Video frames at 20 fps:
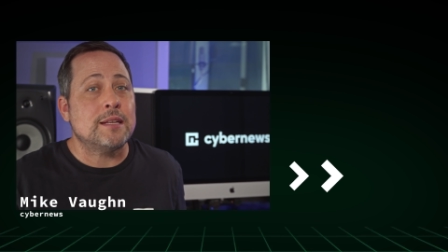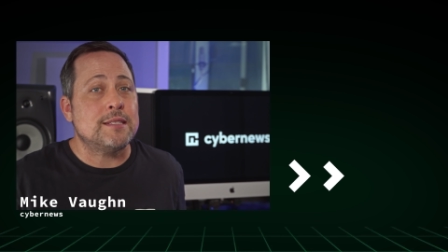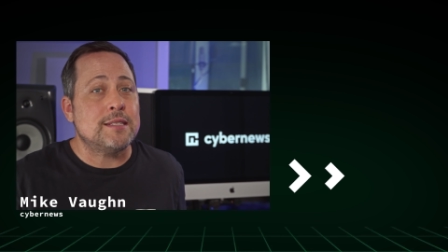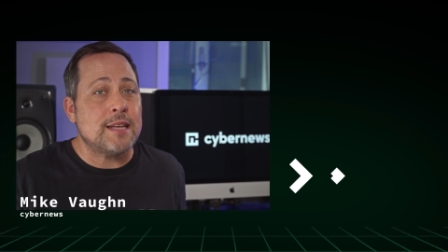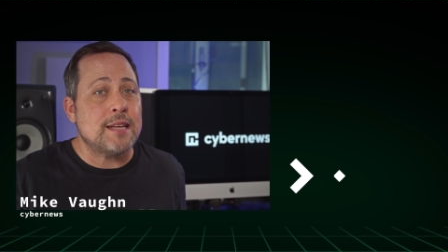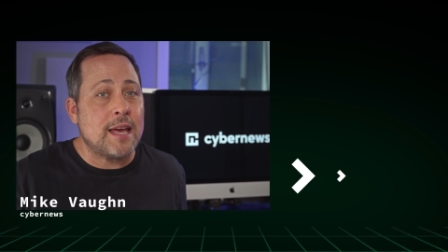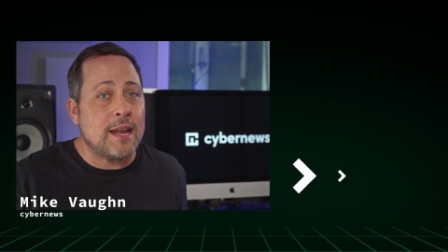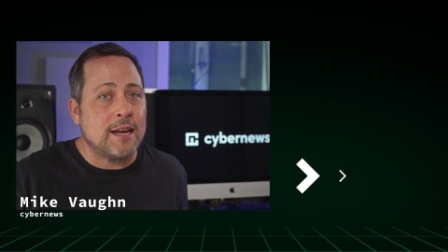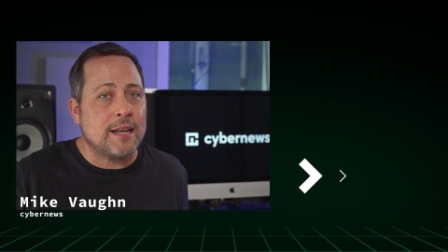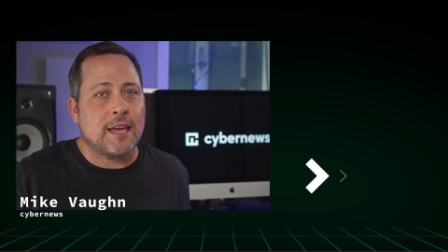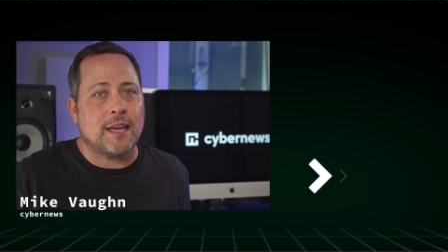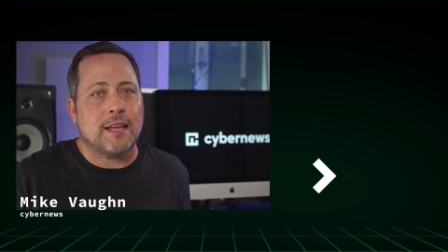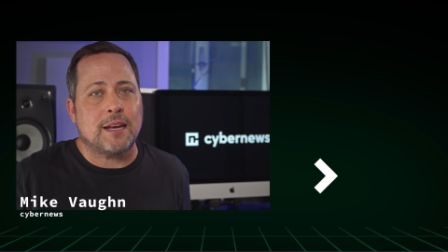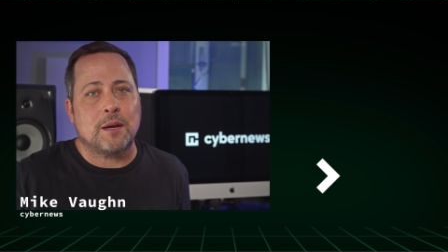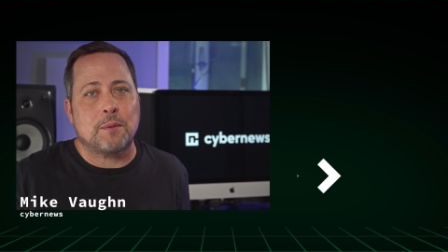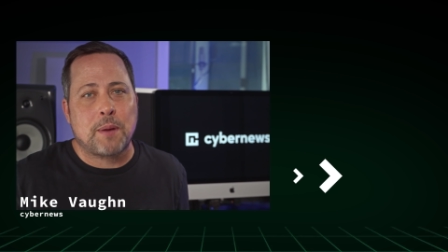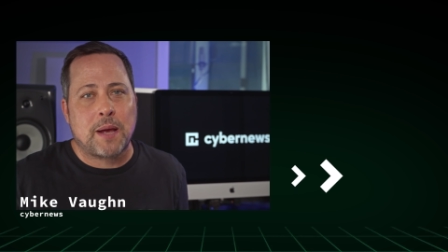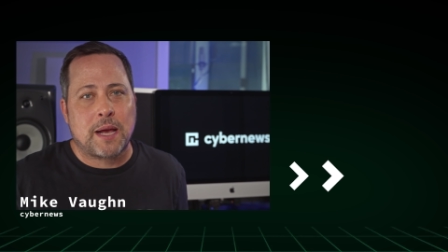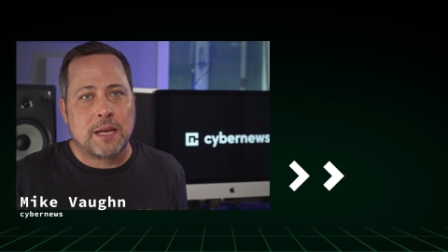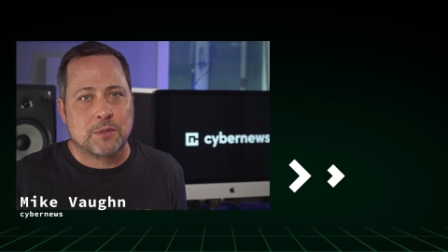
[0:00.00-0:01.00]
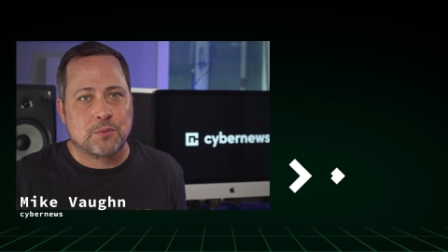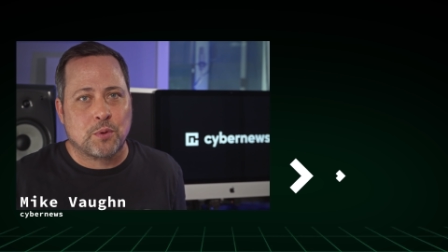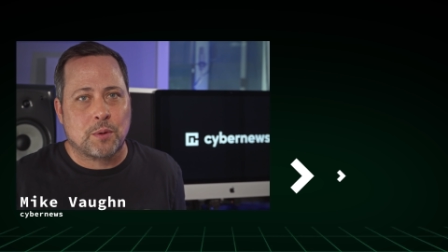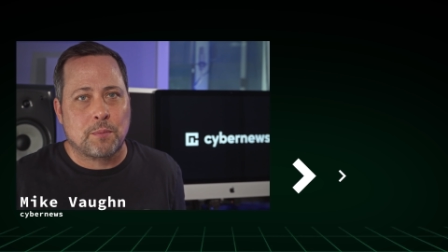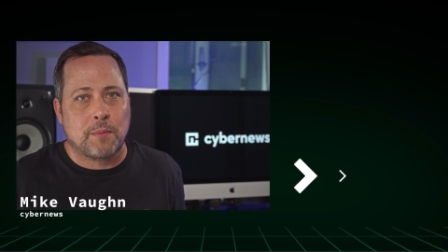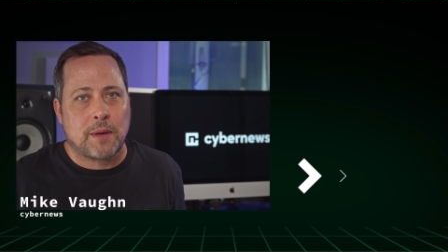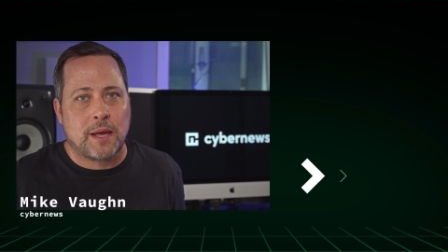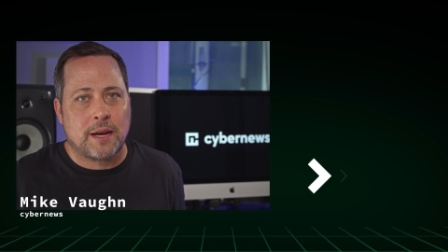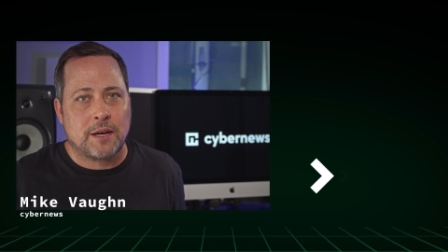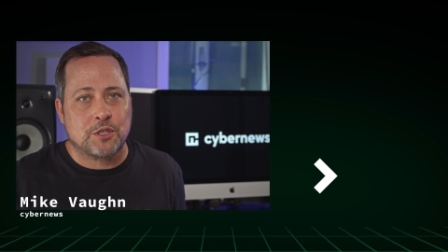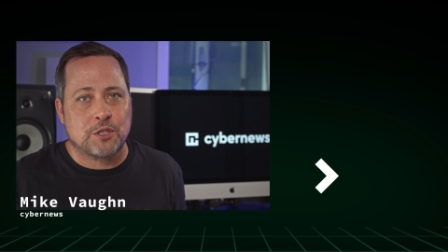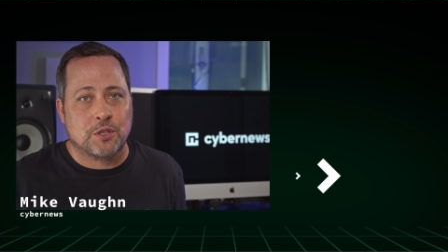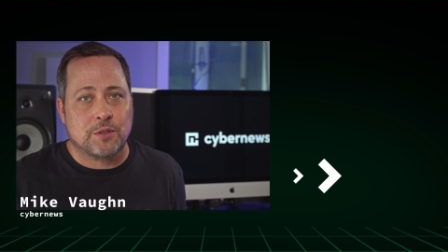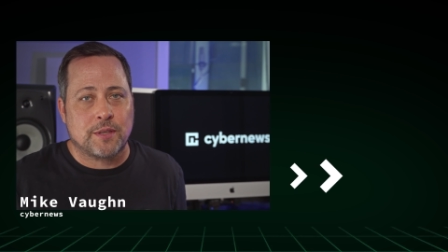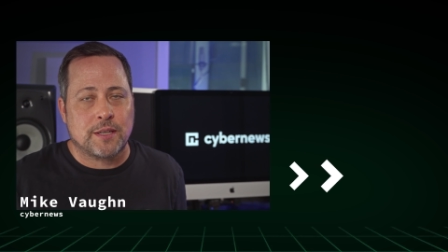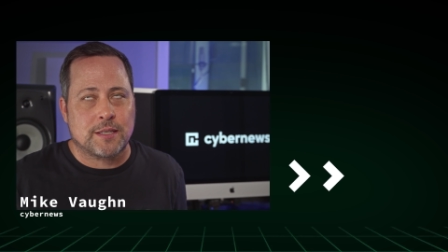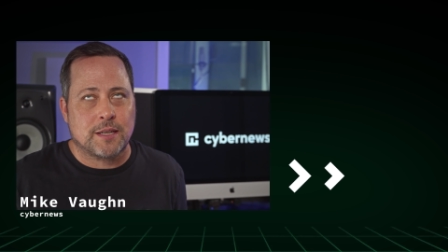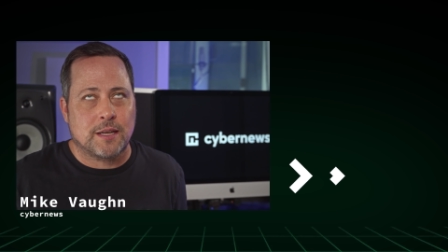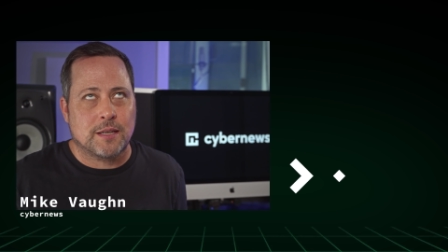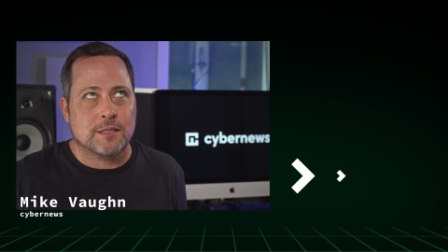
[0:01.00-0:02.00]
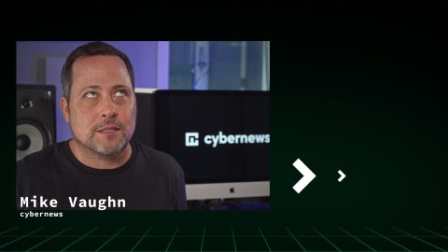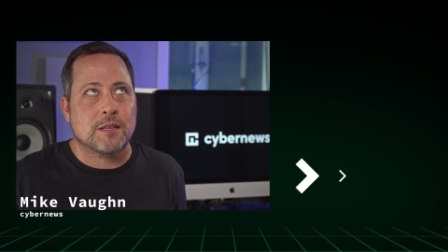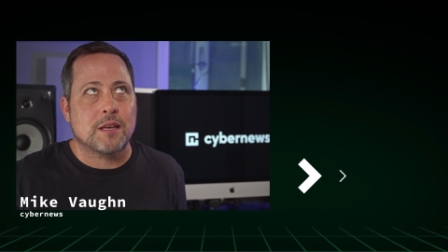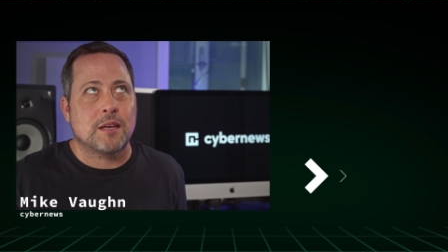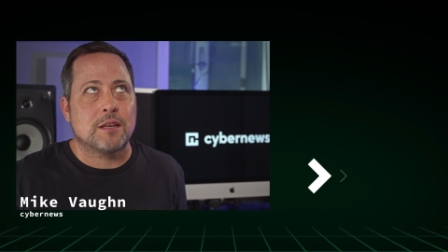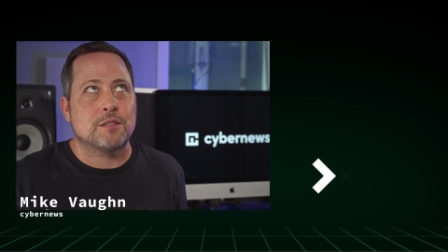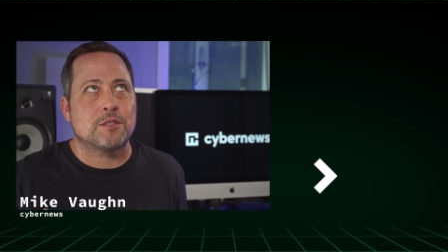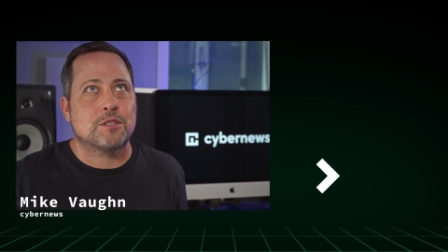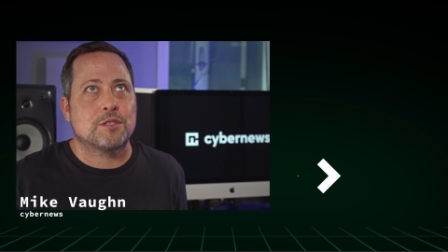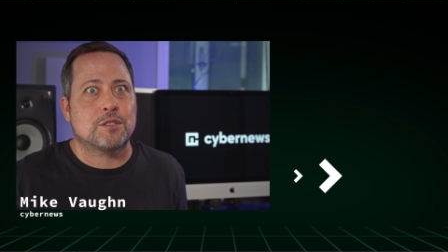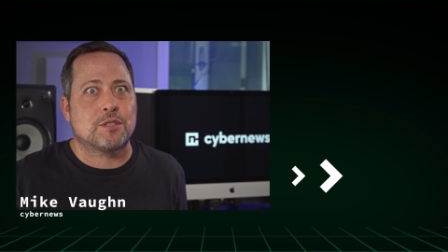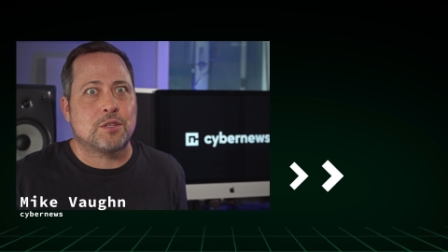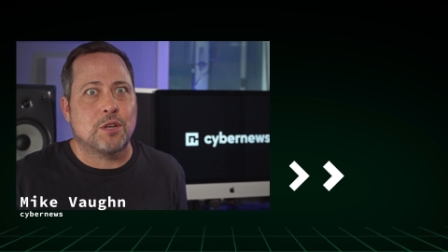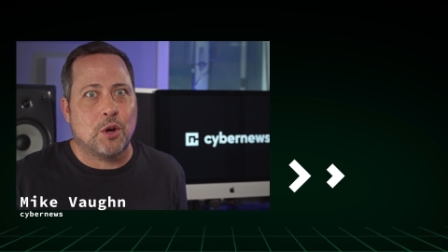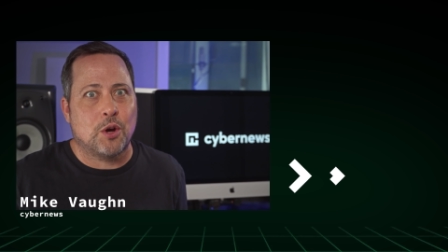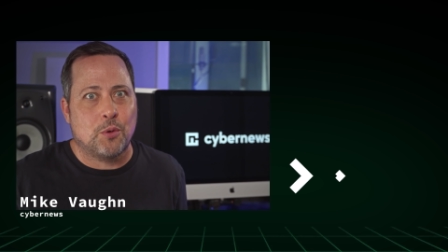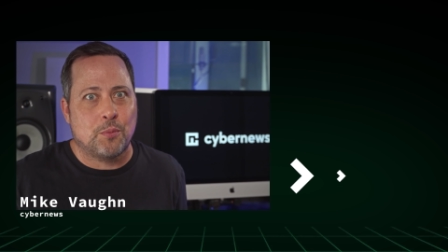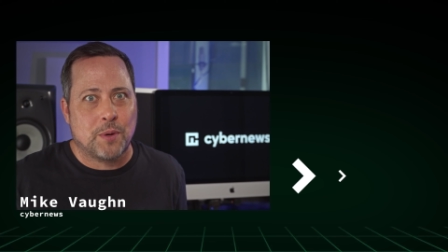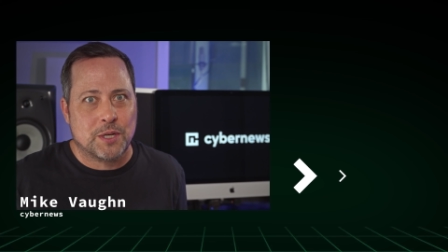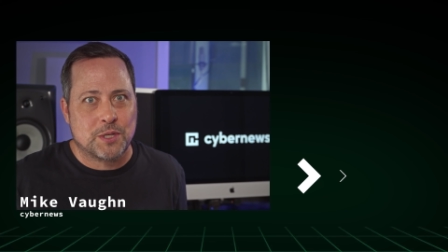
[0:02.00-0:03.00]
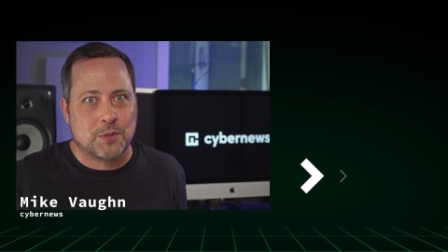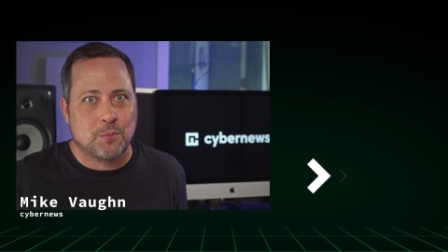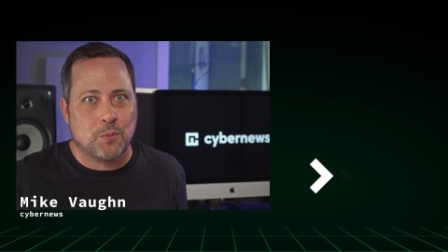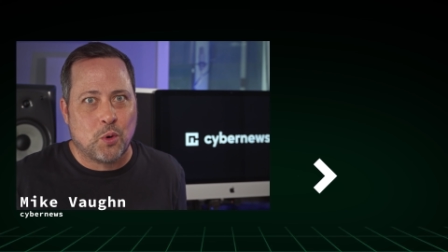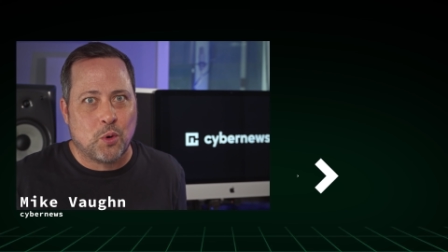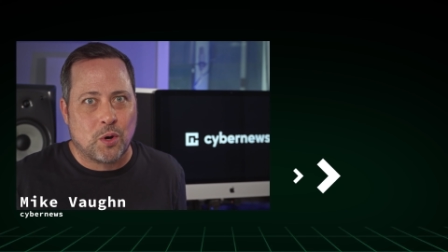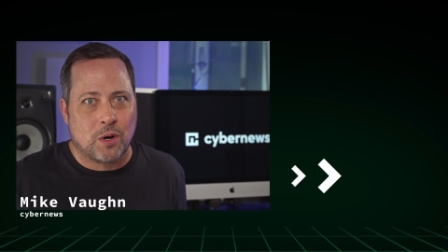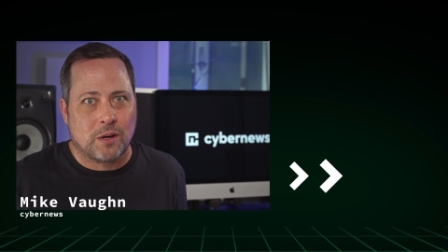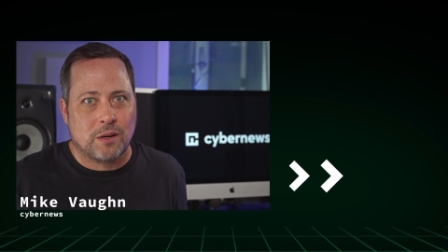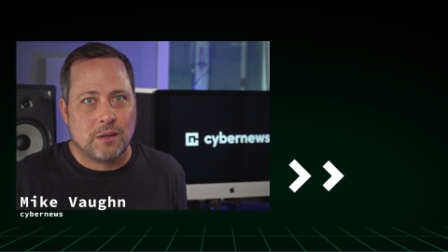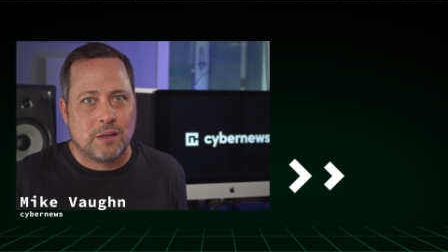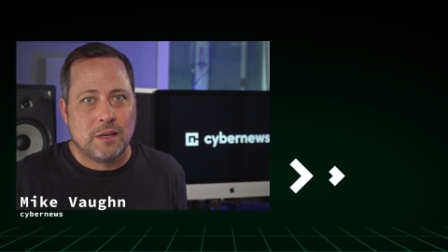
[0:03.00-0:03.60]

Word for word: dedicated password manager that does so much more.